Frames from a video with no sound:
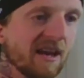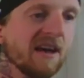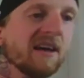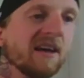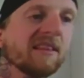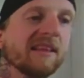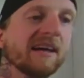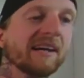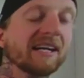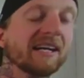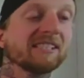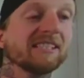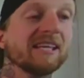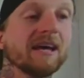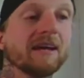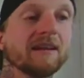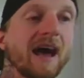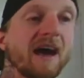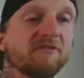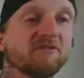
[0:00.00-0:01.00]
Like I
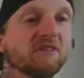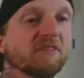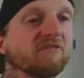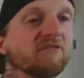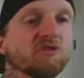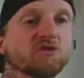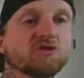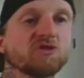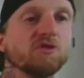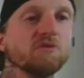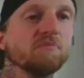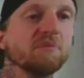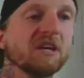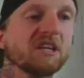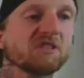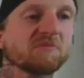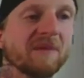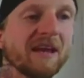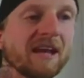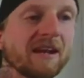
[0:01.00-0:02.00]
said, after the first two
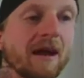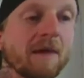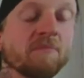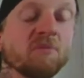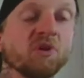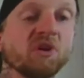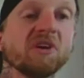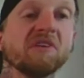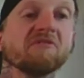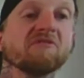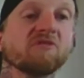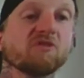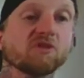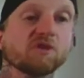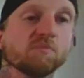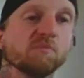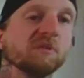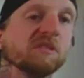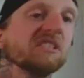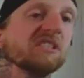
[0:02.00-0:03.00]
picks, man, I'm looking for
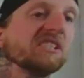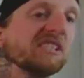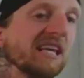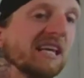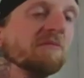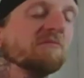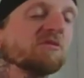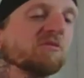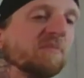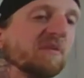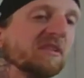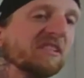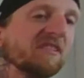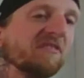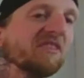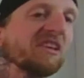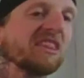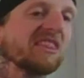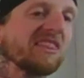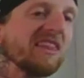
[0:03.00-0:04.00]

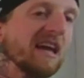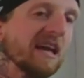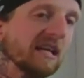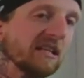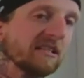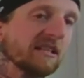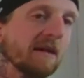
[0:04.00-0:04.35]
scheme-specific things.